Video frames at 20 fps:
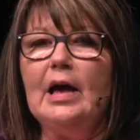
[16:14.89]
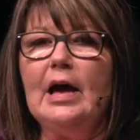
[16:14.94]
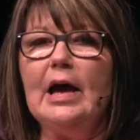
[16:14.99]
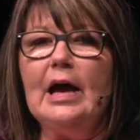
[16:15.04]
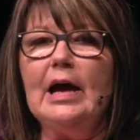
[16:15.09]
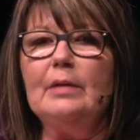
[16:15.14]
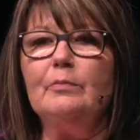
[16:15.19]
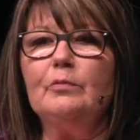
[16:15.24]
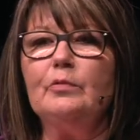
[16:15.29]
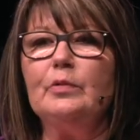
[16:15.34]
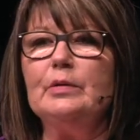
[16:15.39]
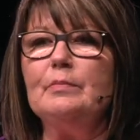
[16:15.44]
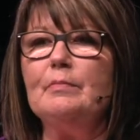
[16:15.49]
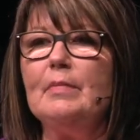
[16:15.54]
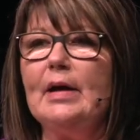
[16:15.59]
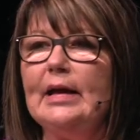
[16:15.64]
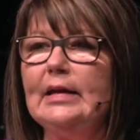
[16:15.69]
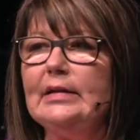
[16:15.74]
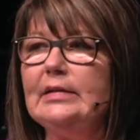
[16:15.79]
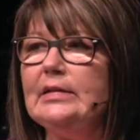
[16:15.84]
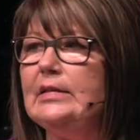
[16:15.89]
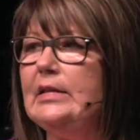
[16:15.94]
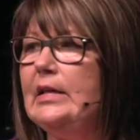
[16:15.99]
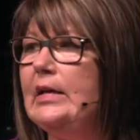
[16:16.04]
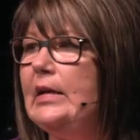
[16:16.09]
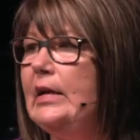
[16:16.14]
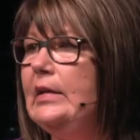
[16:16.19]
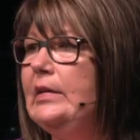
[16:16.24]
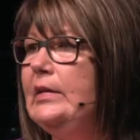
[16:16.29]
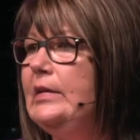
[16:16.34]
I'm reminded
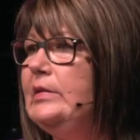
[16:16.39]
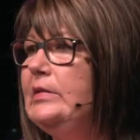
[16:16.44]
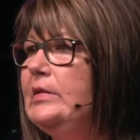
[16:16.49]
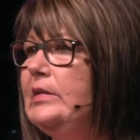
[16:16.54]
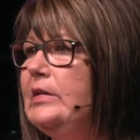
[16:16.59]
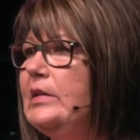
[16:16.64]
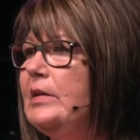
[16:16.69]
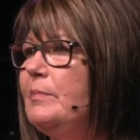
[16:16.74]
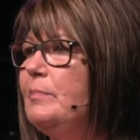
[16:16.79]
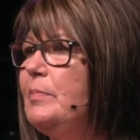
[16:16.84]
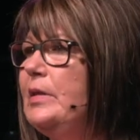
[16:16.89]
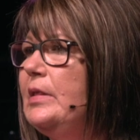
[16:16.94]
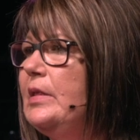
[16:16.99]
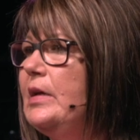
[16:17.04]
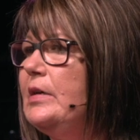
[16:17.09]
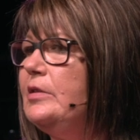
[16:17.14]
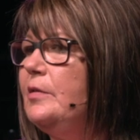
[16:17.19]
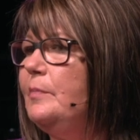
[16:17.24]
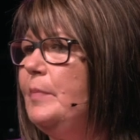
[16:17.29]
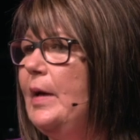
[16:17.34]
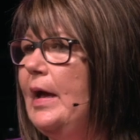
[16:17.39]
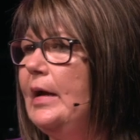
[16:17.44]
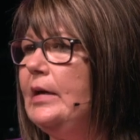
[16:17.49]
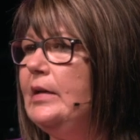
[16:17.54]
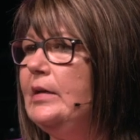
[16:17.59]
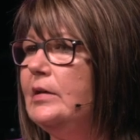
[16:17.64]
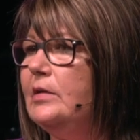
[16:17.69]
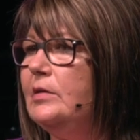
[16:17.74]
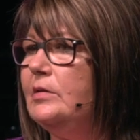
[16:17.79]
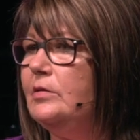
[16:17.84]
that I need to get plugged back
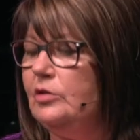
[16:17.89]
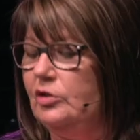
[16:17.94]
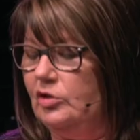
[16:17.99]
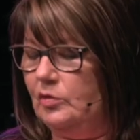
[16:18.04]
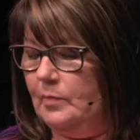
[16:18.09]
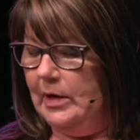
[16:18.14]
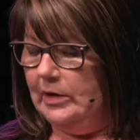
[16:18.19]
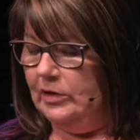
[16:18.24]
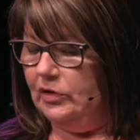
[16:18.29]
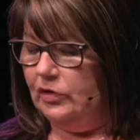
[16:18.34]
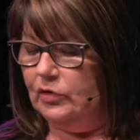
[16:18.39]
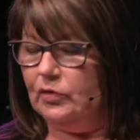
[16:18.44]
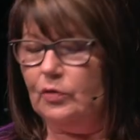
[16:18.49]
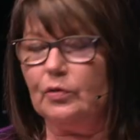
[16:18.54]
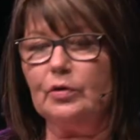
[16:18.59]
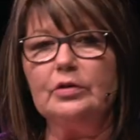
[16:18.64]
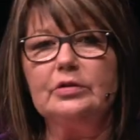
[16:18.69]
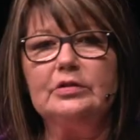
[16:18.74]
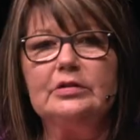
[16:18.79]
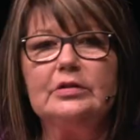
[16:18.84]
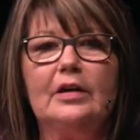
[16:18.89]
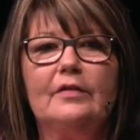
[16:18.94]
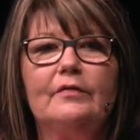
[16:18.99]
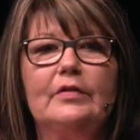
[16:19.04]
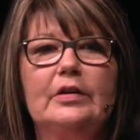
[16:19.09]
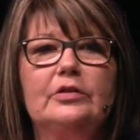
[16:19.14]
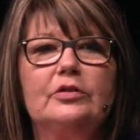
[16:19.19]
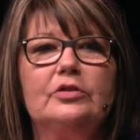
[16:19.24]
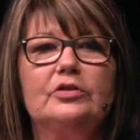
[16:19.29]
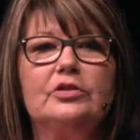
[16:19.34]
into my source of
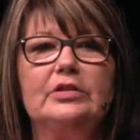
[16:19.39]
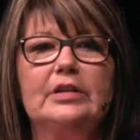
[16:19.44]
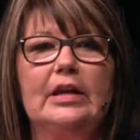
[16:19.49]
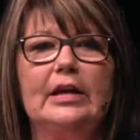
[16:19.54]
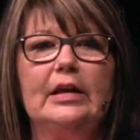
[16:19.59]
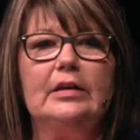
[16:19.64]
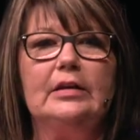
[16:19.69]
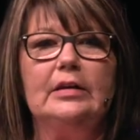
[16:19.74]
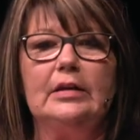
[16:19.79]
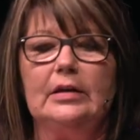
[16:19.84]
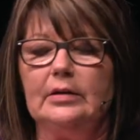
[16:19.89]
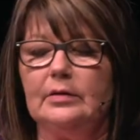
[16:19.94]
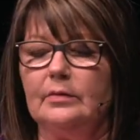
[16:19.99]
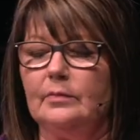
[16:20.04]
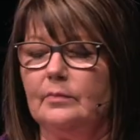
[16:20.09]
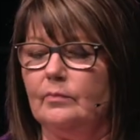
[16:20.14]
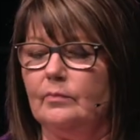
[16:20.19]
understanding.